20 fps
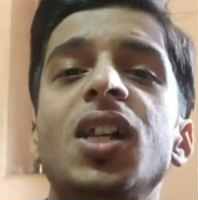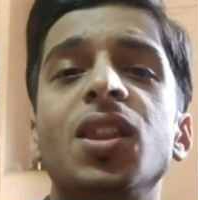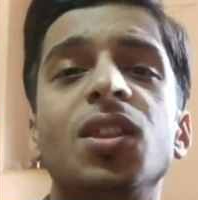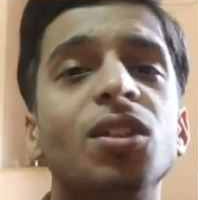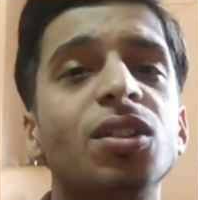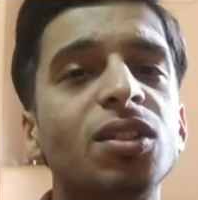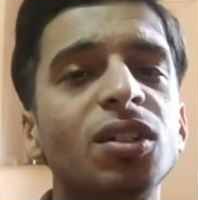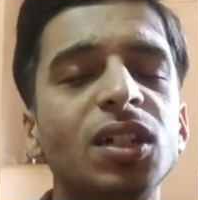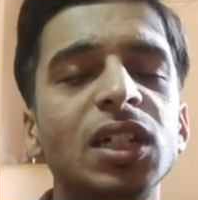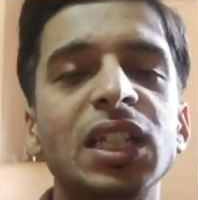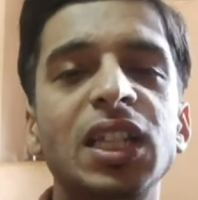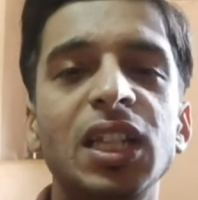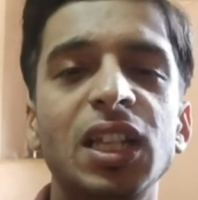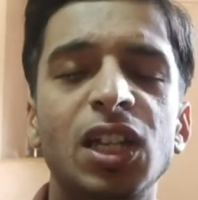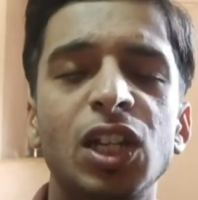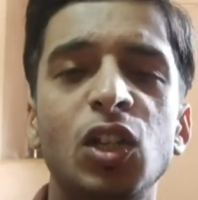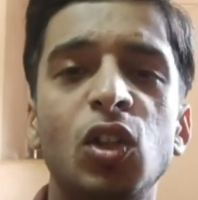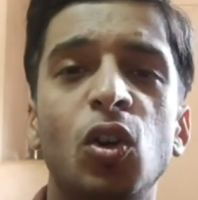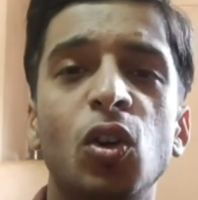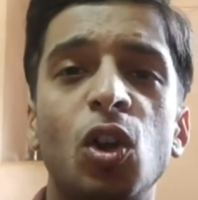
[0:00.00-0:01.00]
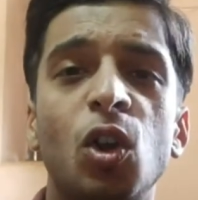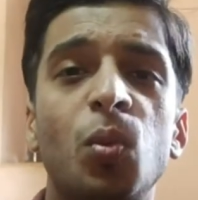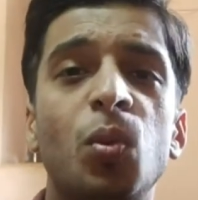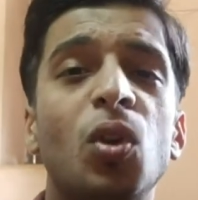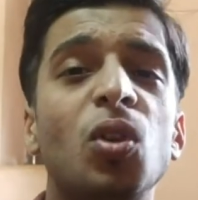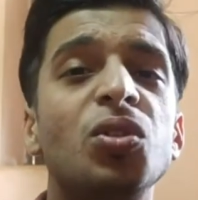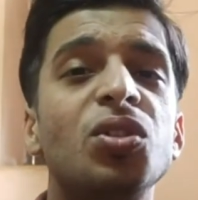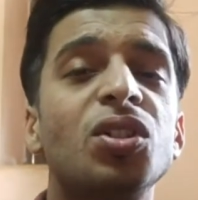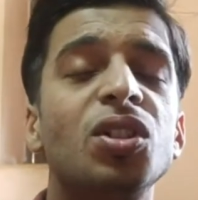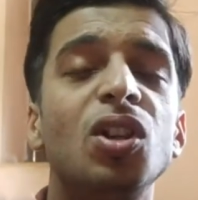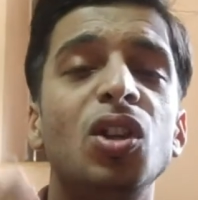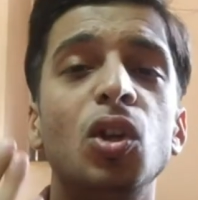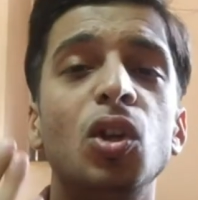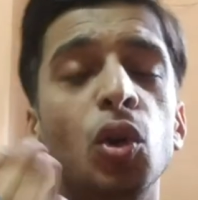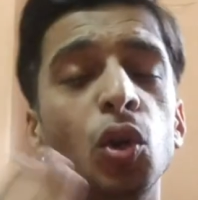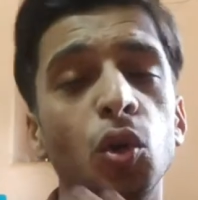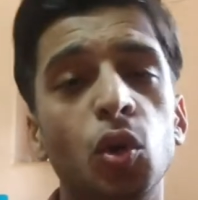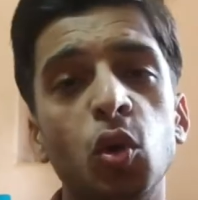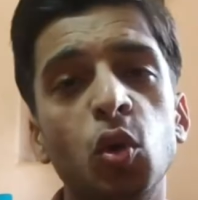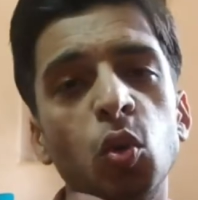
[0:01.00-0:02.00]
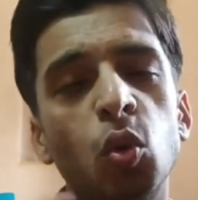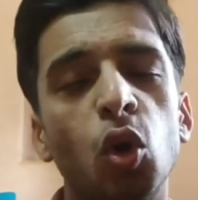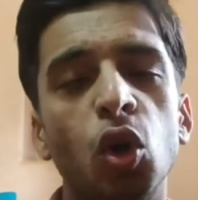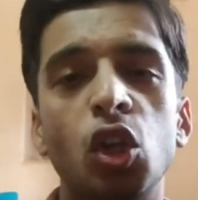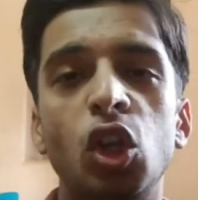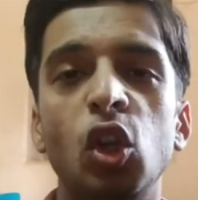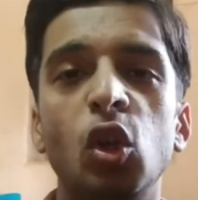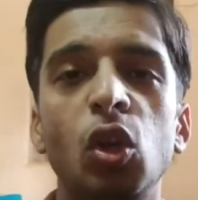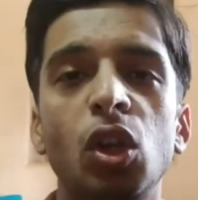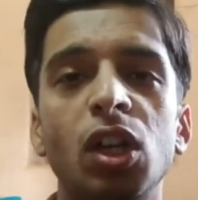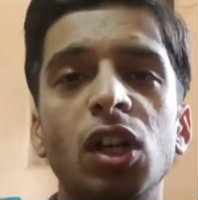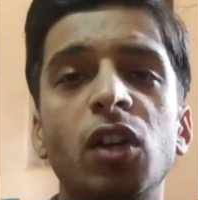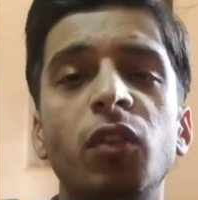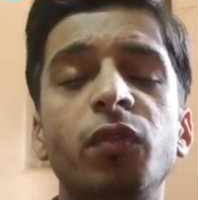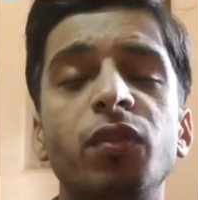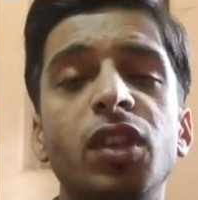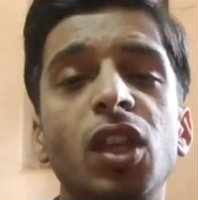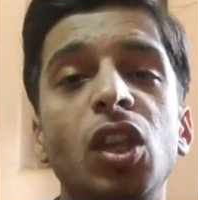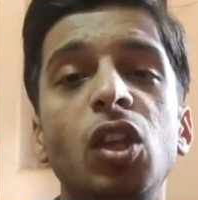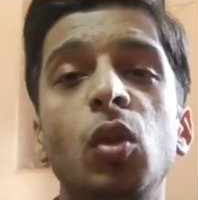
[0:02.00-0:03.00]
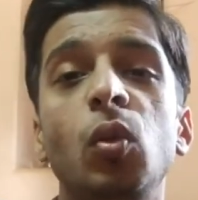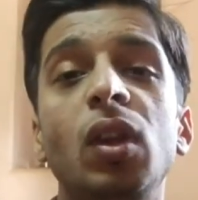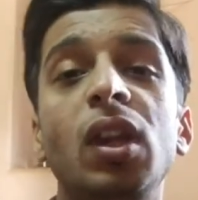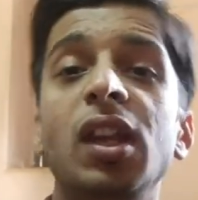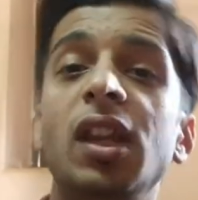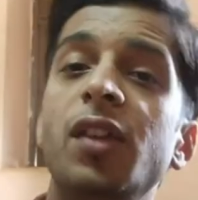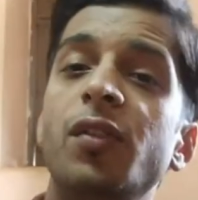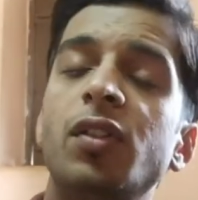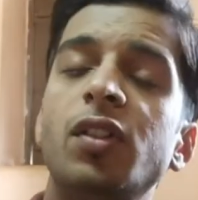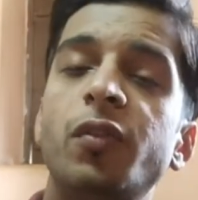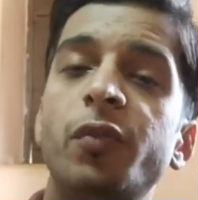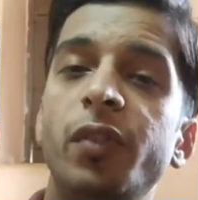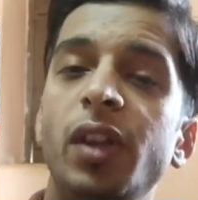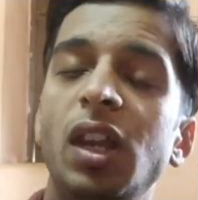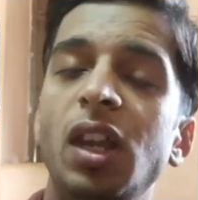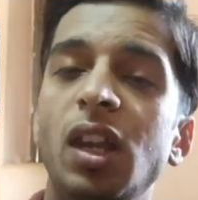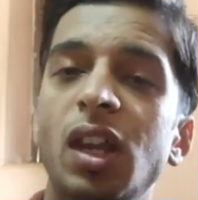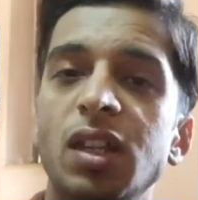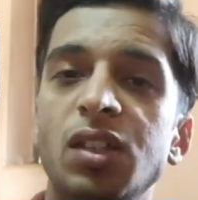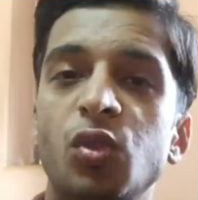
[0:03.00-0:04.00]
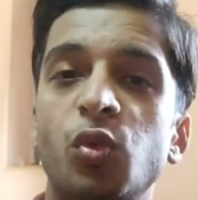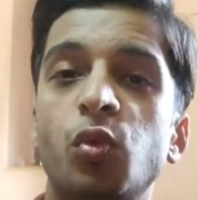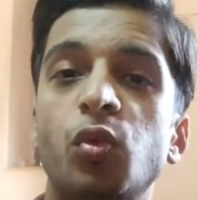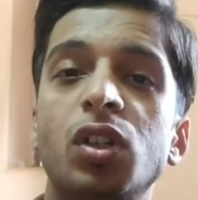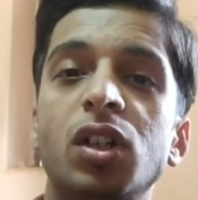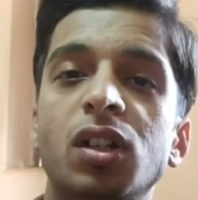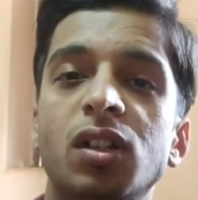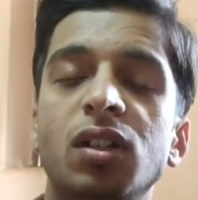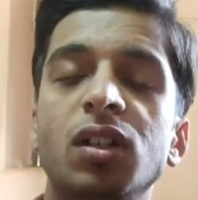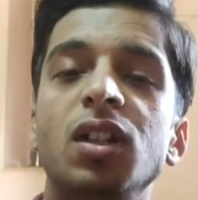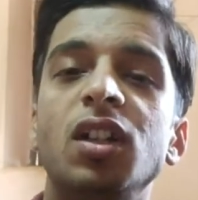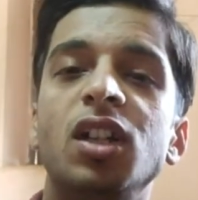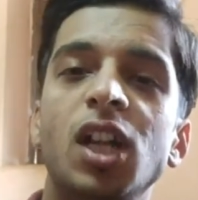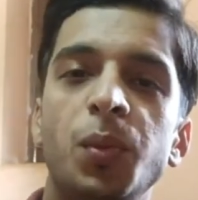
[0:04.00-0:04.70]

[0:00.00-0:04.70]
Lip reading: The third thing he talk about, do what you love, then you will never feel as a work.